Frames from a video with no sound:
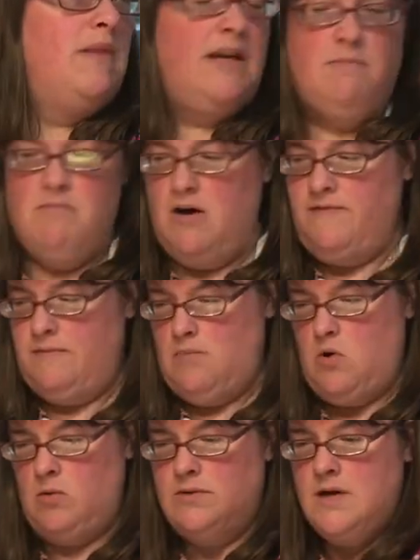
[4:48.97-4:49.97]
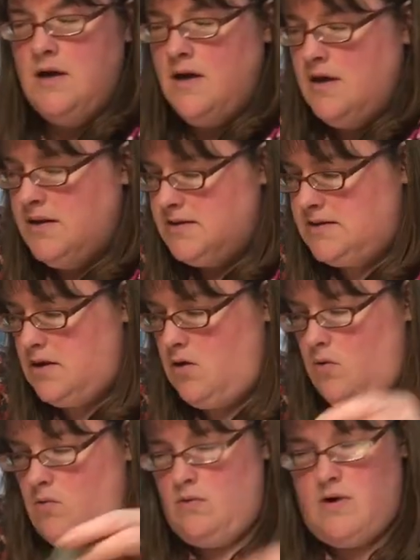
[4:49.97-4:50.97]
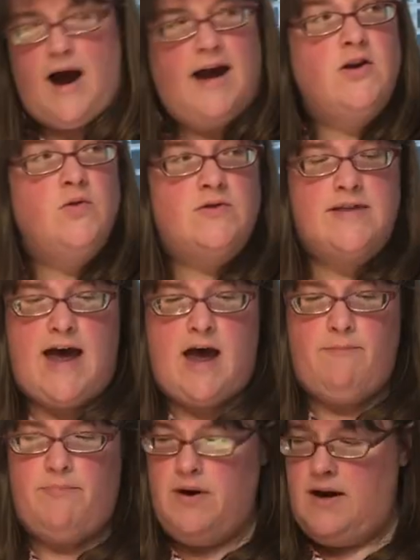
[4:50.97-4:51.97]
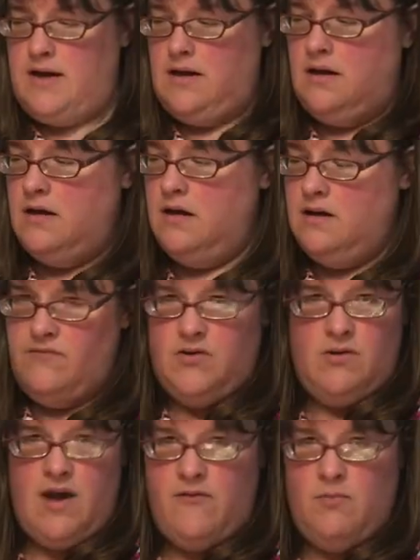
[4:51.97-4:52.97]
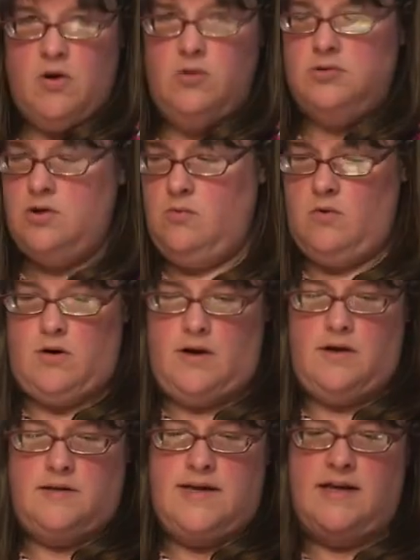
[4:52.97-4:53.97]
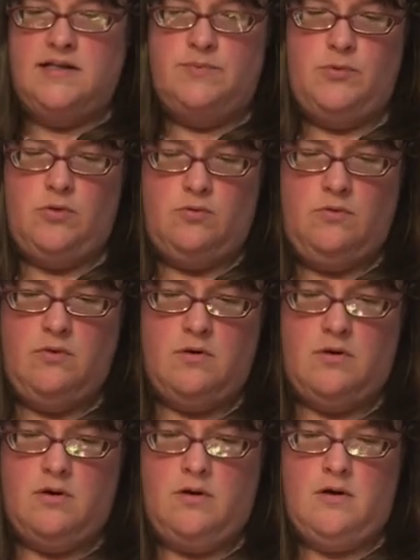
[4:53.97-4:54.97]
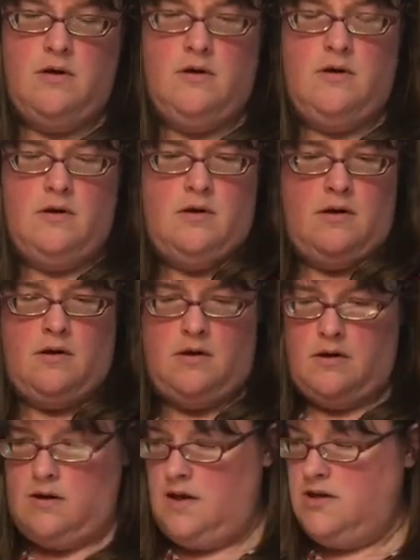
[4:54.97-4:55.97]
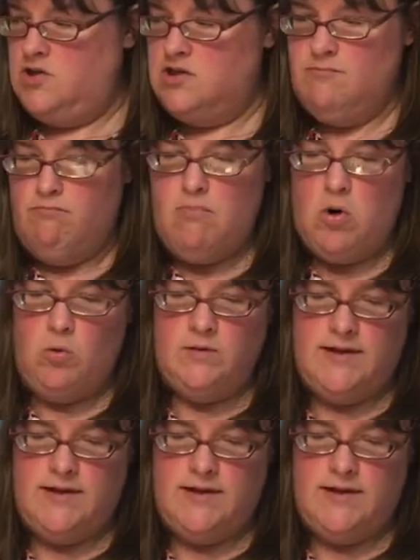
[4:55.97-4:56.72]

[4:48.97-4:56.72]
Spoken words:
mini muffin mold. So I use that. But if you don't have a mold, don't worry. Take a spoon and just mold